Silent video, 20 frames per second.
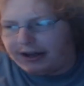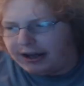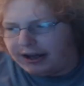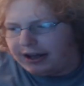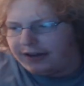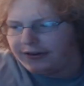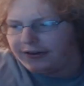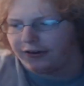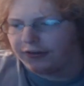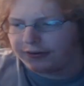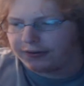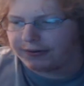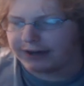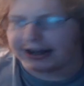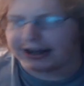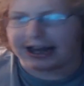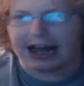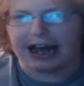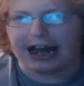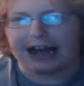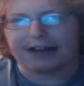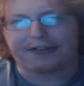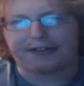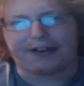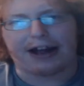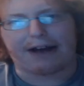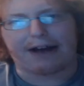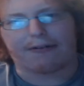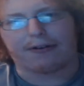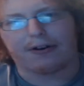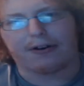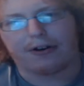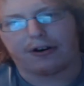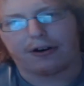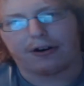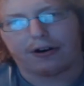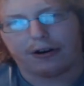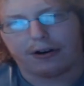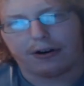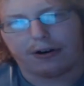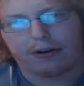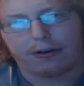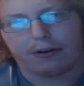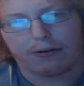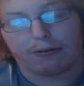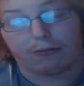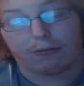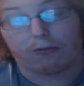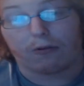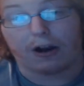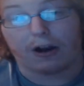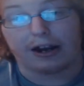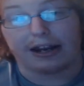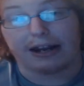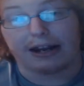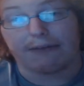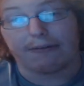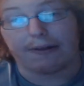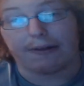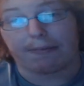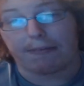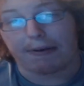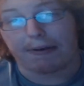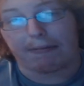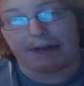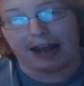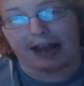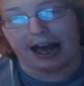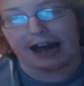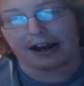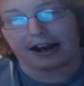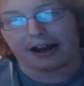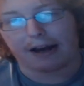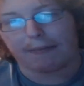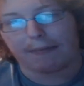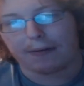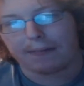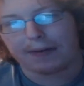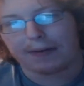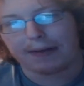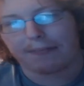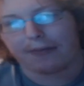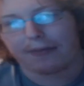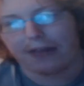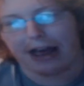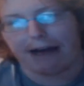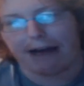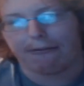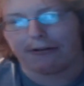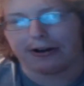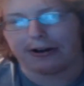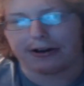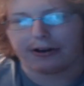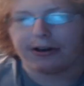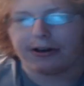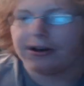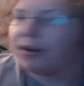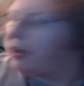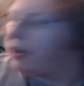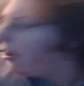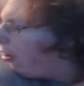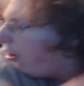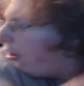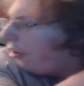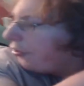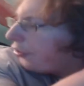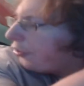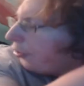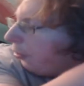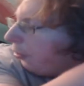Those were the guys that were running it with me. We had a couple people that would also